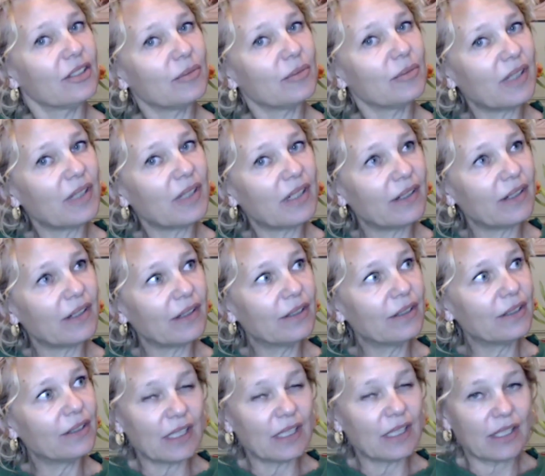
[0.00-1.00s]

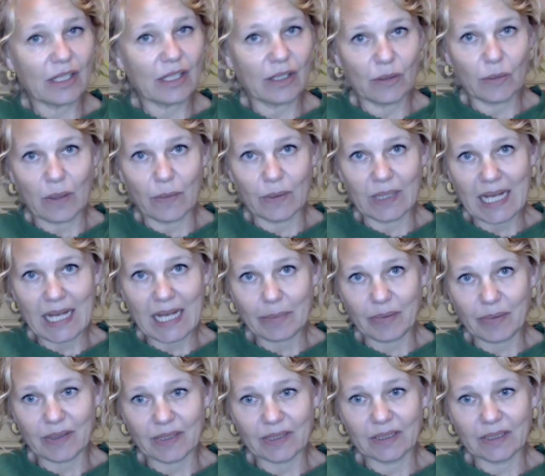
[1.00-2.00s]
Tomorrow, goodness knows what will
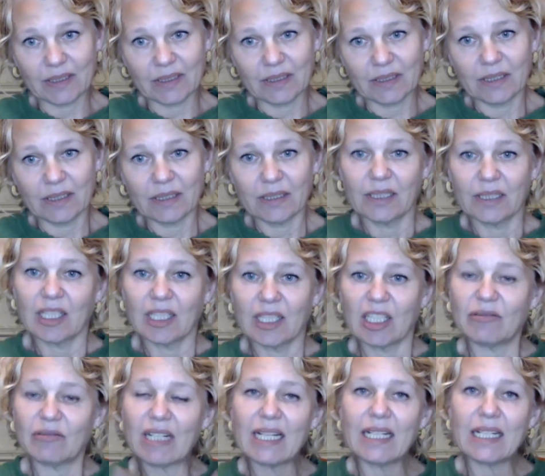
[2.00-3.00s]
happen.
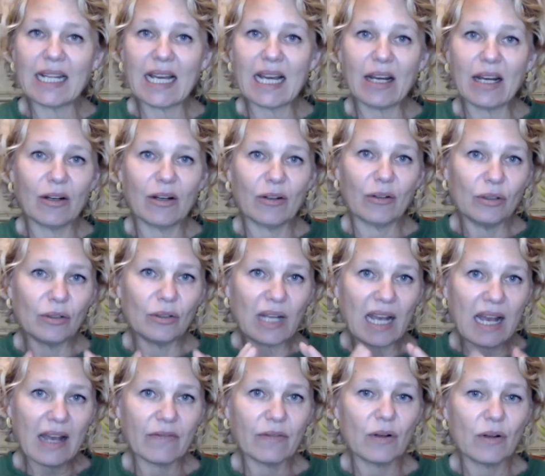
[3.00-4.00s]
Right now, you
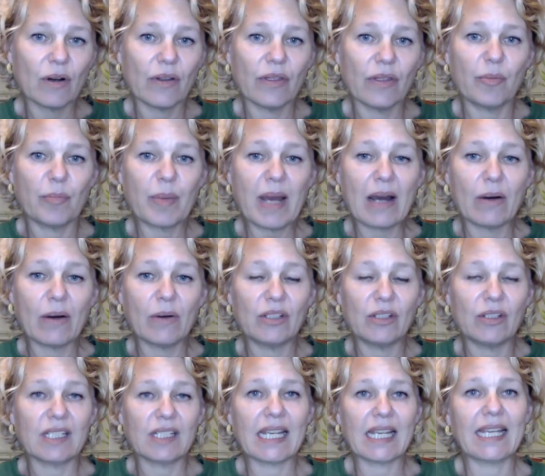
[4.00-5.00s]
have got the
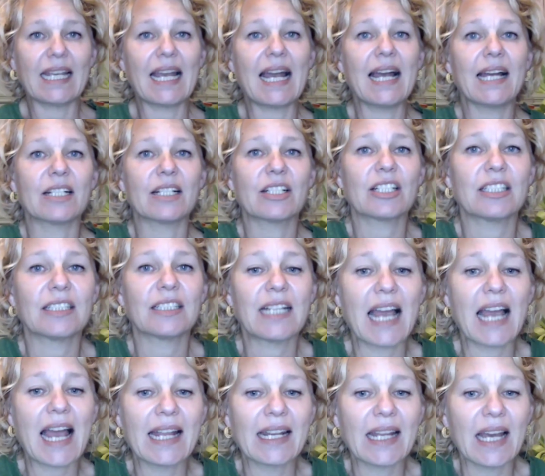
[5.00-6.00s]
power to take
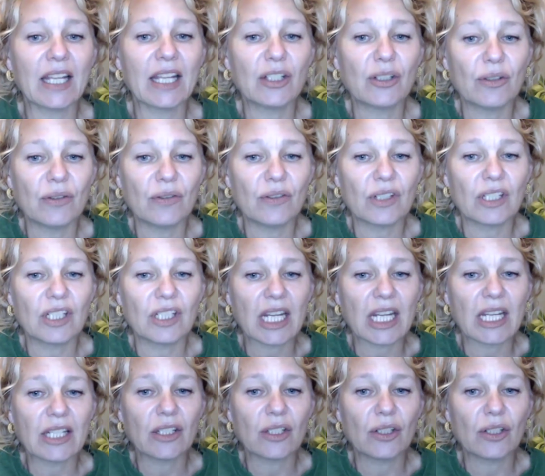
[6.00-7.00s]
action, and I do
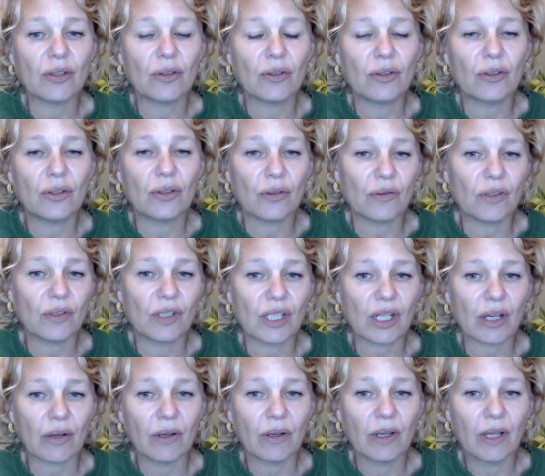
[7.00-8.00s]
suggest you do
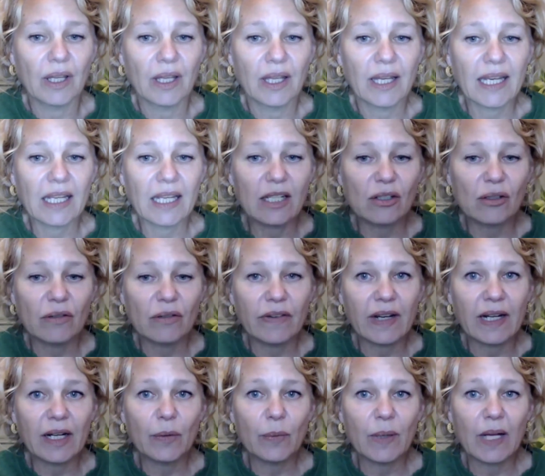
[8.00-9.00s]
so. It's all
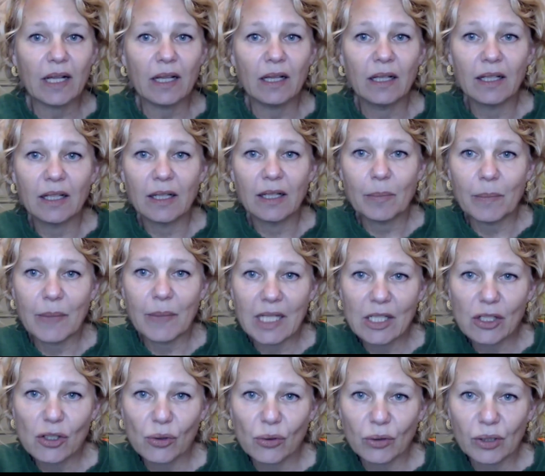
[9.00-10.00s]
very well
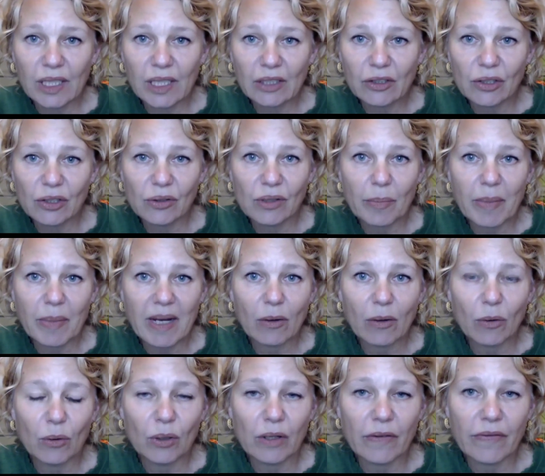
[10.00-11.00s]
me talking to you
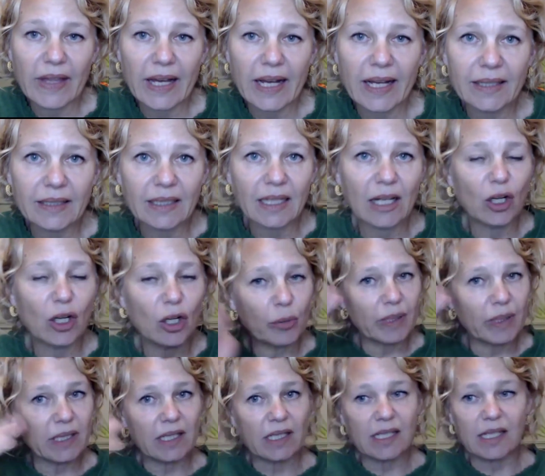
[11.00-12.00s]
about all of that, and I
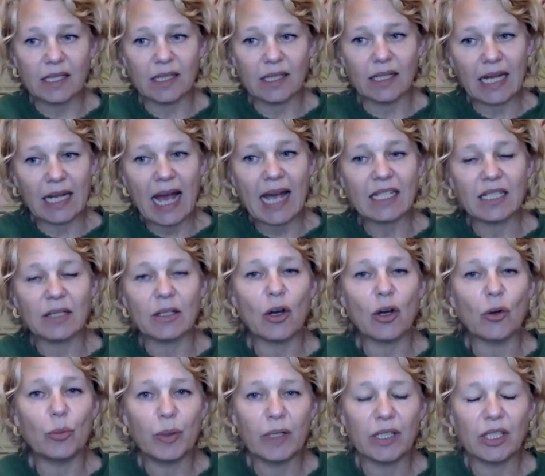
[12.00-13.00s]
hope it has
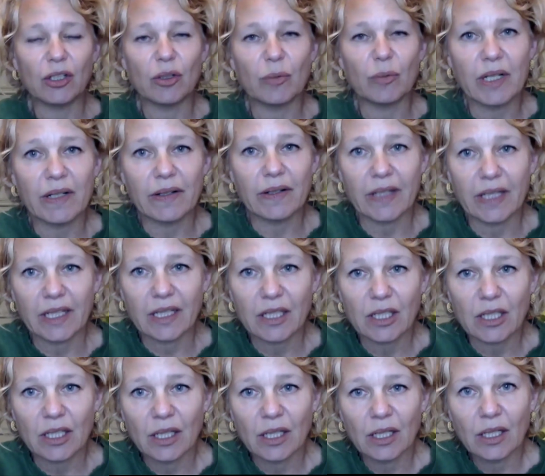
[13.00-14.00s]
opened your
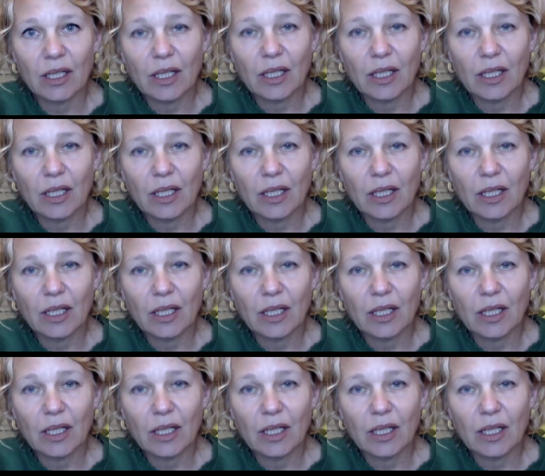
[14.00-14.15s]
mind,